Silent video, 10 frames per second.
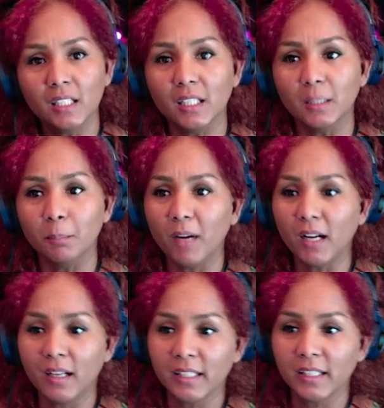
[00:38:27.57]

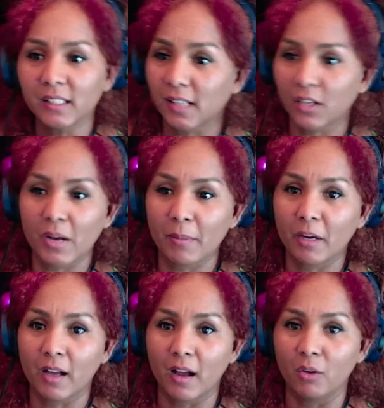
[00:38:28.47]
My Instagram
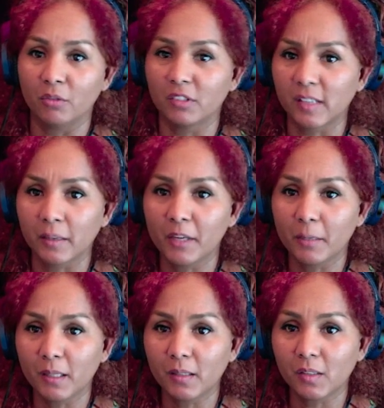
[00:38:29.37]
account, send me a
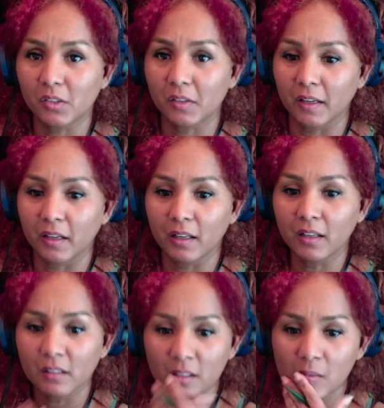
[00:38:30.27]
message there.
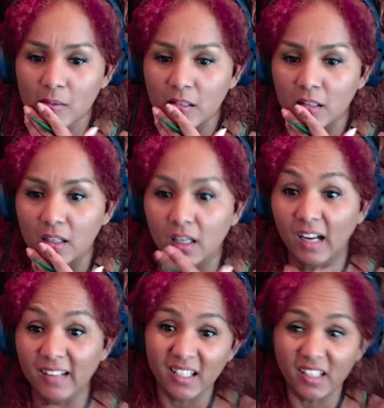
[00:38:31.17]

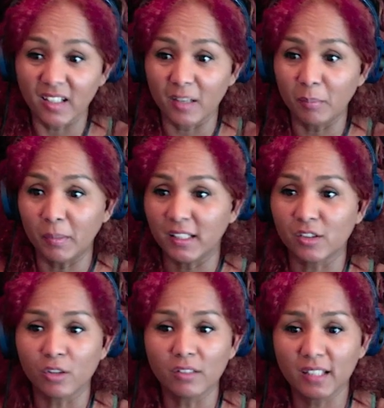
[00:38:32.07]
And here, please,
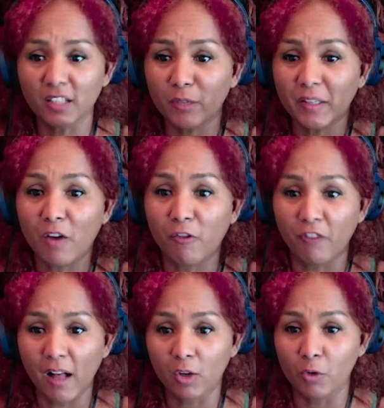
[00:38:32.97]
don't leave without
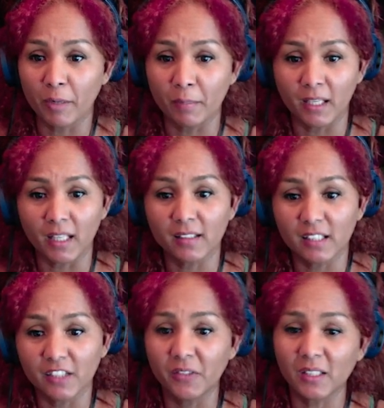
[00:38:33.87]
following me
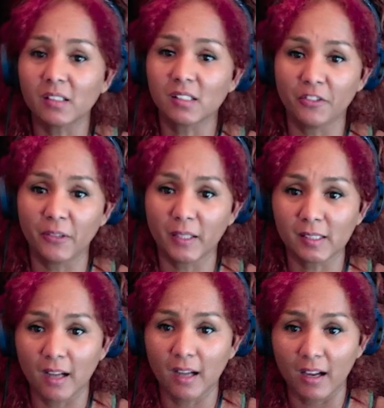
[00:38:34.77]
if this is the first
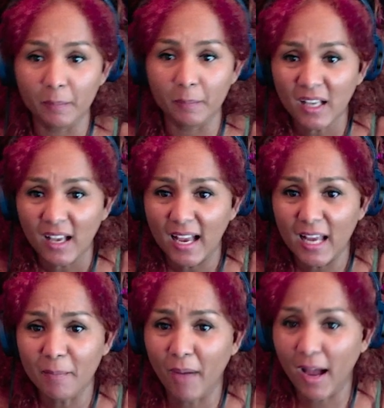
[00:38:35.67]
time.
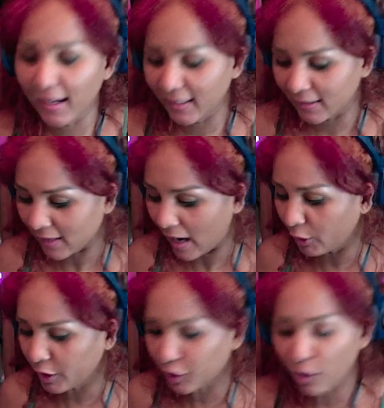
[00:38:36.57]
Hey, Pine, how
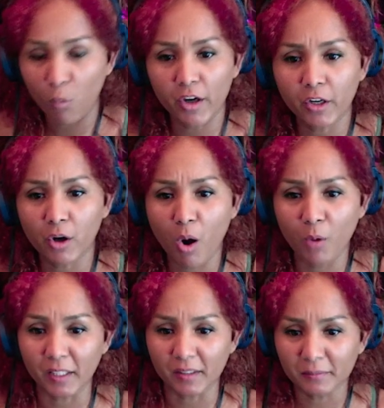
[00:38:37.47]
is your work
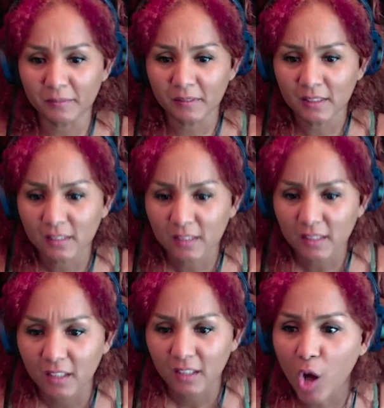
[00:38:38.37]
going?
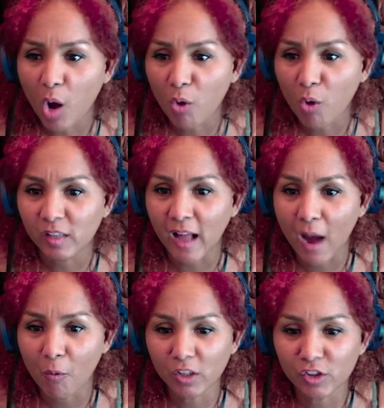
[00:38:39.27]
Ghost, how
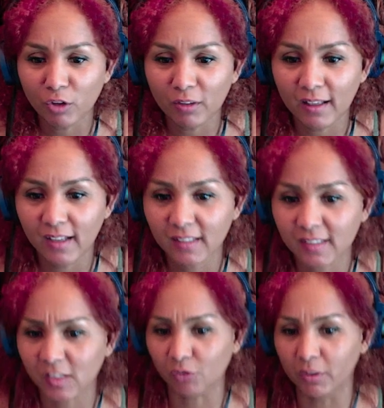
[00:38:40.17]
was your last
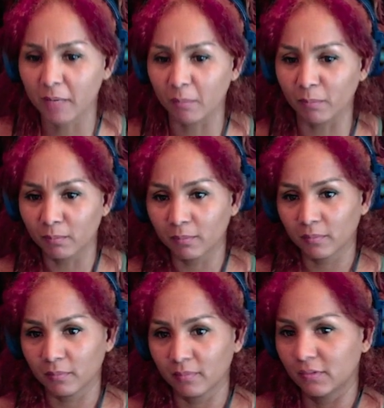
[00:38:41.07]
stream?
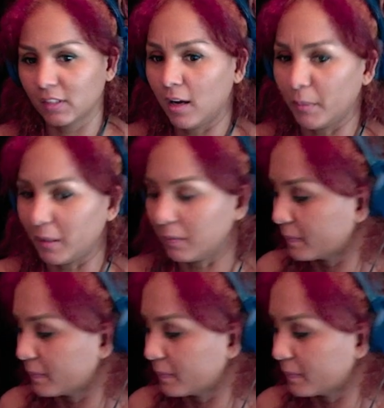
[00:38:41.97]
Tell me.